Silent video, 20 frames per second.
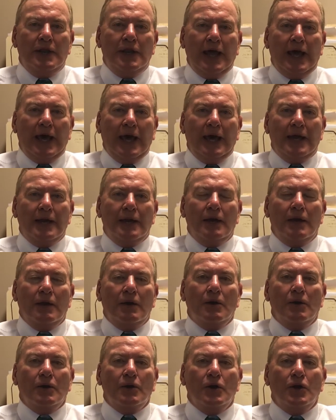that
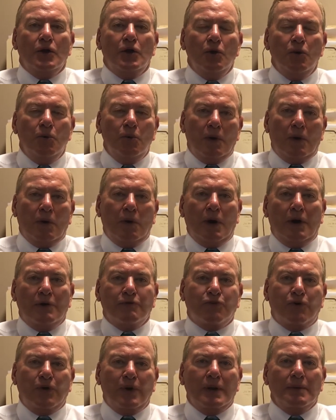you were
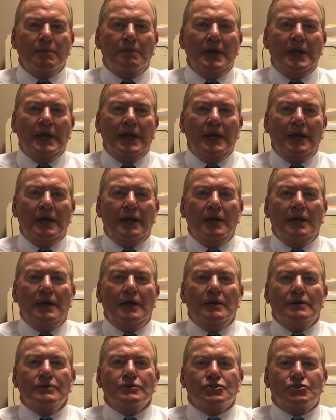offering me
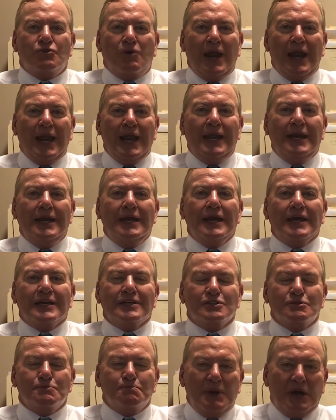trained,
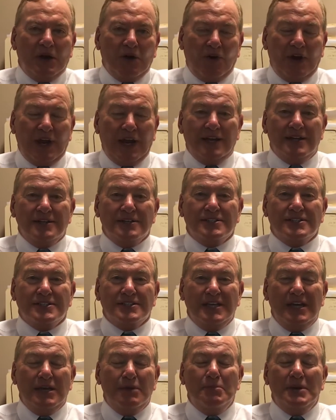
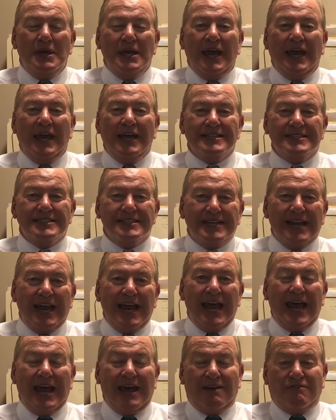experienced CPA
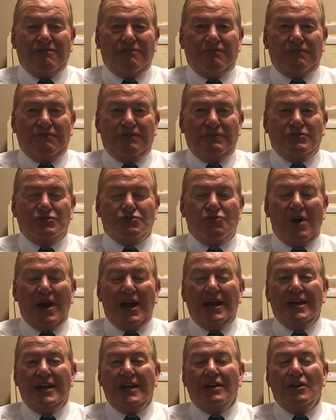staff,
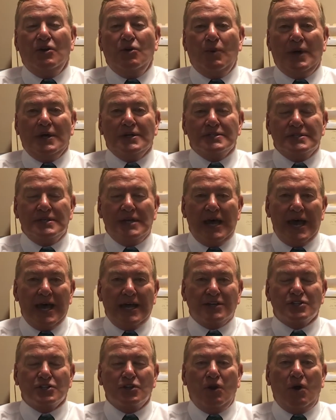trained in U.S.
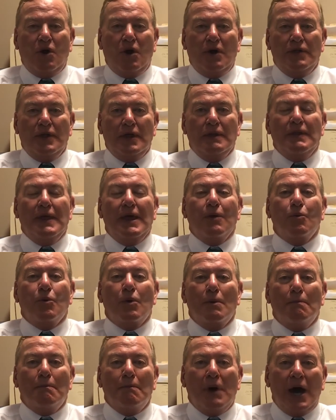tax law, then they
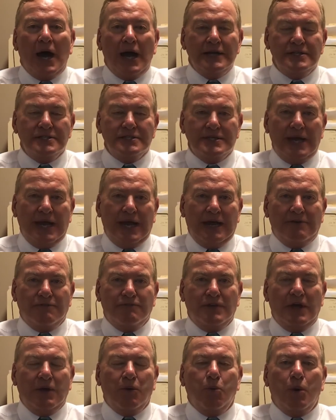were my
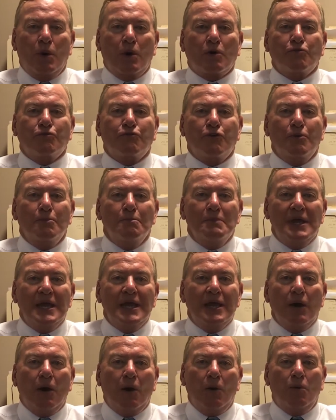staff. They worked for
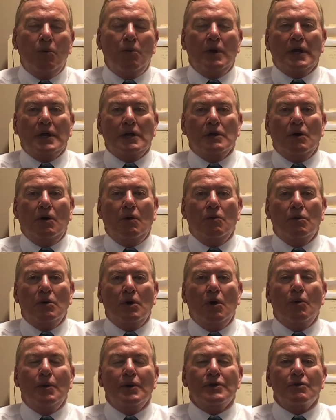me only,
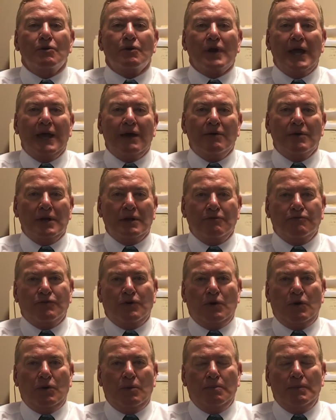no other accounting
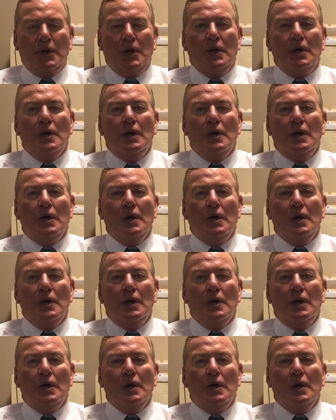firm.